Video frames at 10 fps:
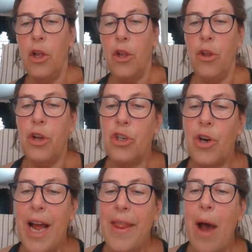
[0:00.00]
You can
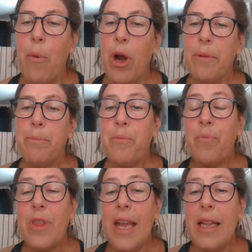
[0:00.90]
try that one.
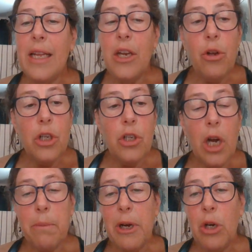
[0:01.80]
And then you can
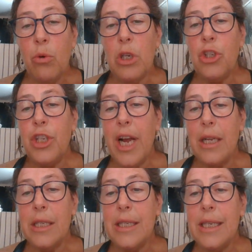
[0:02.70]
talk about
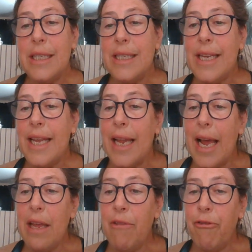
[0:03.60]
shells and sea
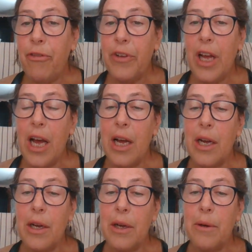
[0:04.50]
life.
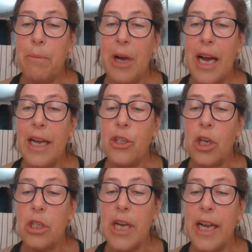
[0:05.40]

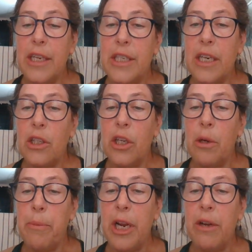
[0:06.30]
I did a
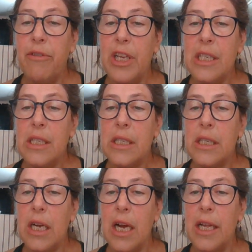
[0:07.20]
little bit of this.
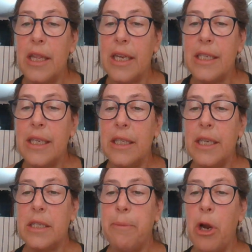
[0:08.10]
I said the
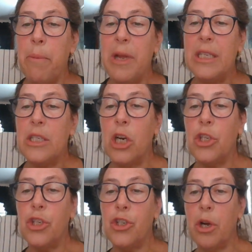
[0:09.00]
experiment
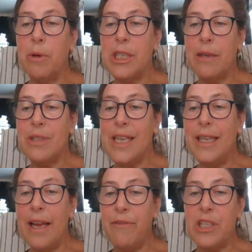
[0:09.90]
starts to show us how sea
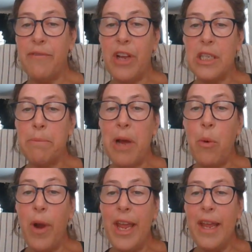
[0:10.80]
life is affected by
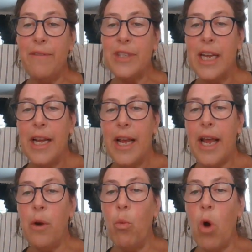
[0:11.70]
waves
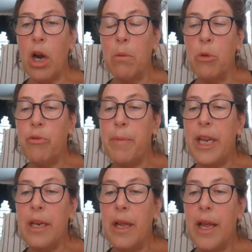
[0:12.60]
and water
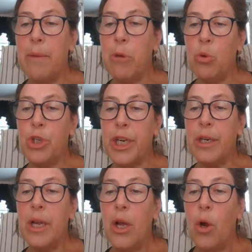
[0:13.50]
movement and motion.
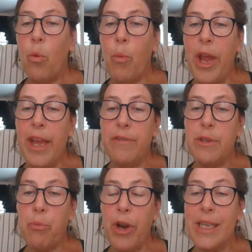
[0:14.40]

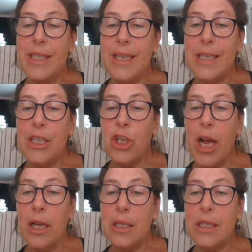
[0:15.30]
Waves bring
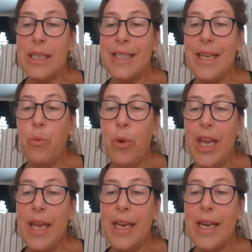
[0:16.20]
seashells,
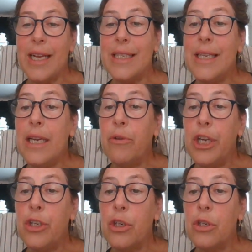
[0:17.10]
seaweed, and sea
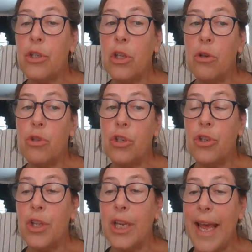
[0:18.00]
creatures closer
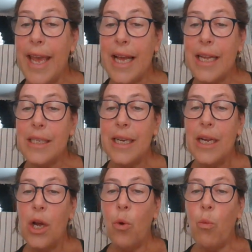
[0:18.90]
to the land.
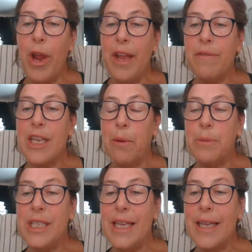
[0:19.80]
Waves
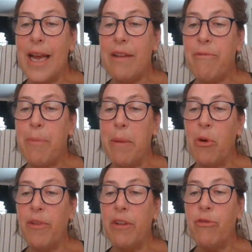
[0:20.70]
help sea life by
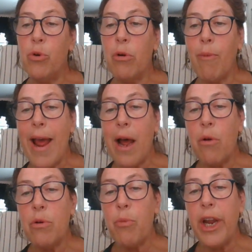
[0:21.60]
moving food
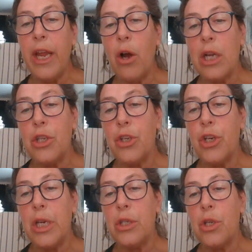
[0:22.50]
around, bringing
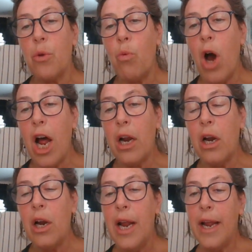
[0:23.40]
oxygen into the
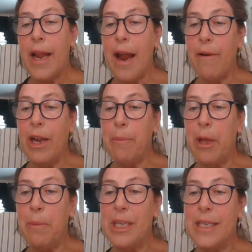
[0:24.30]
water, carrying
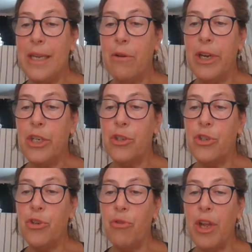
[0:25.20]
baby sea
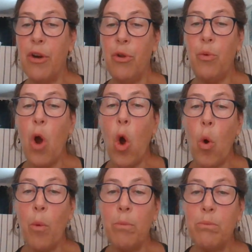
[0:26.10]
creatures to their new
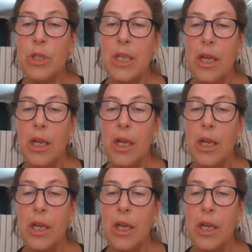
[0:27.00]
homes.